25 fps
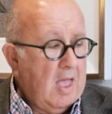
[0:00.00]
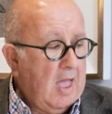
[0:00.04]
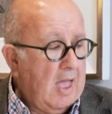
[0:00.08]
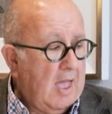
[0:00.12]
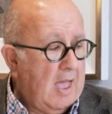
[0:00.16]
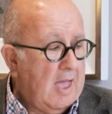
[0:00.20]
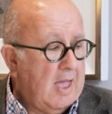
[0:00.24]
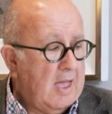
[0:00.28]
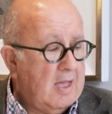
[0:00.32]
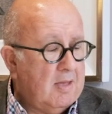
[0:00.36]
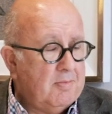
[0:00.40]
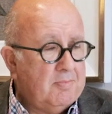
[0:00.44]

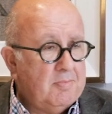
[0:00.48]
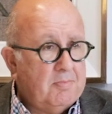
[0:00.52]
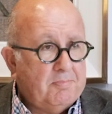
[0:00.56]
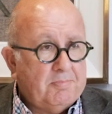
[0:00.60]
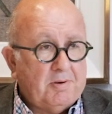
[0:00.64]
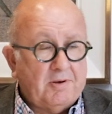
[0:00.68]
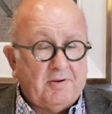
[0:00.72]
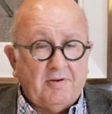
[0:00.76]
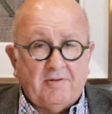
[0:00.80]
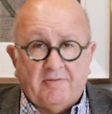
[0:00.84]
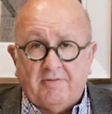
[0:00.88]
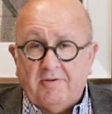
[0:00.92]

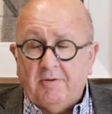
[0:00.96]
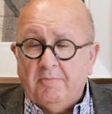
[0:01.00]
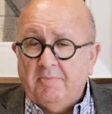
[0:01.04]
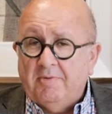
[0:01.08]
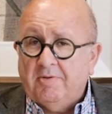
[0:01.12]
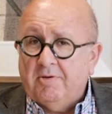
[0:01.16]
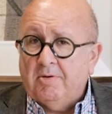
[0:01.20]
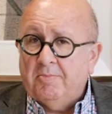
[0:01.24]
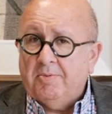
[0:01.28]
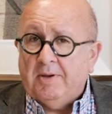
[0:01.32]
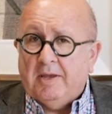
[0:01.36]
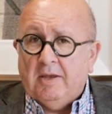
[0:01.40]
But it seems
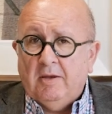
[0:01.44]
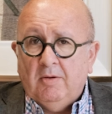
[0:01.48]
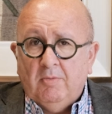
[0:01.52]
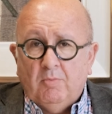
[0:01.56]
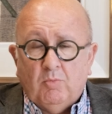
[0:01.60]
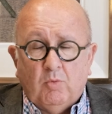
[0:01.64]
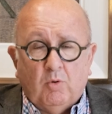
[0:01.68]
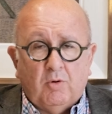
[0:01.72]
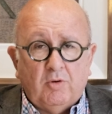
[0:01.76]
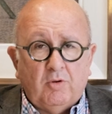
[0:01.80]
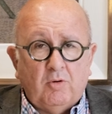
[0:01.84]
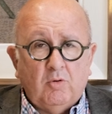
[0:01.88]
to be
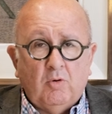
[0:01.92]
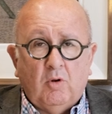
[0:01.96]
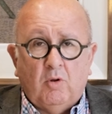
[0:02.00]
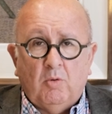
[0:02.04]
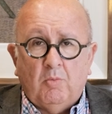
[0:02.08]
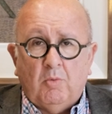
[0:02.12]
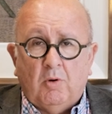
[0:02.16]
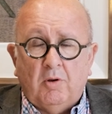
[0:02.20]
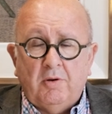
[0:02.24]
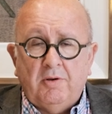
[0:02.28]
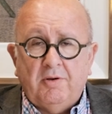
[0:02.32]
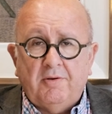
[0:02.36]
what you all
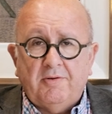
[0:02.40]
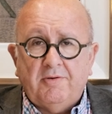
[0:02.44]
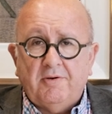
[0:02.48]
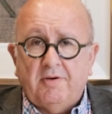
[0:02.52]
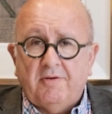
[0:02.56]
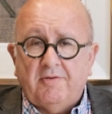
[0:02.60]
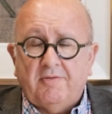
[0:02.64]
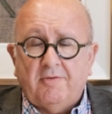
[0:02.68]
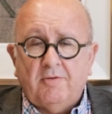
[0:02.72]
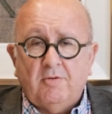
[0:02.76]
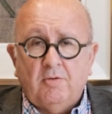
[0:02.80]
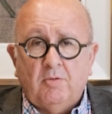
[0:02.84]
want,
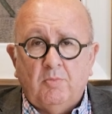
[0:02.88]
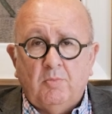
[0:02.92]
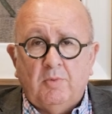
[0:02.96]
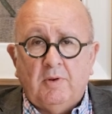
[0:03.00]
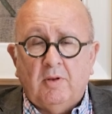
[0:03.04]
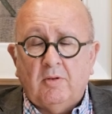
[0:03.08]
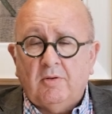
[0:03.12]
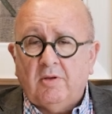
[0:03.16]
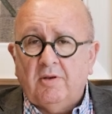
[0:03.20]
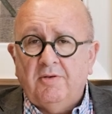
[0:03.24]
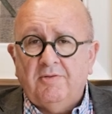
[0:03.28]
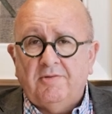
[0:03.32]
so
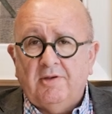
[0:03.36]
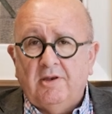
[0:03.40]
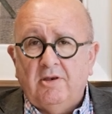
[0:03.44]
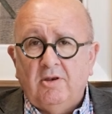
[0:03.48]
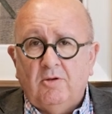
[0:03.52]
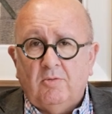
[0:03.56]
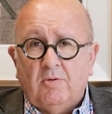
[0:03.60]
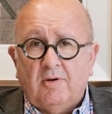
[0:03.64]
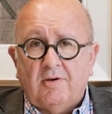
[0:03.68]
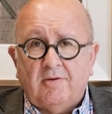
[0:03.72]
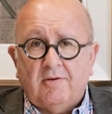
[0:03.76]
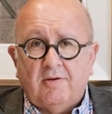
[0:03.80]
we'll
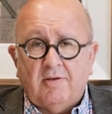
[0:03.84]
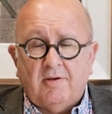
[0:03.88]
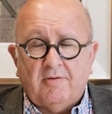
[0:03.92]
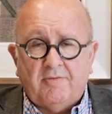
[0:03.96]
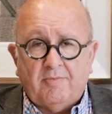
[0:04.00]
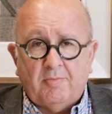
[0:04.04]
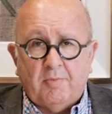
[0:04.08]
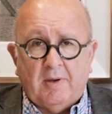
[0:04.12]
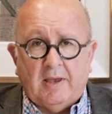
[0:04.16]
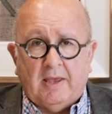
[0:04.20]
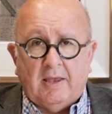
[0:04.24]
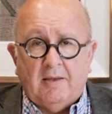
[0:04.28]
continue it
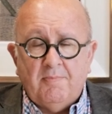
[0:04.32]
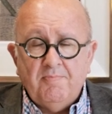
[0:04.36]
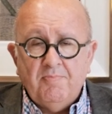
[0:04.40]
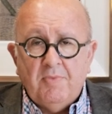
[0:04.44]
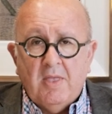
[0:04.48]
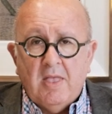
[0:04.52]
this way.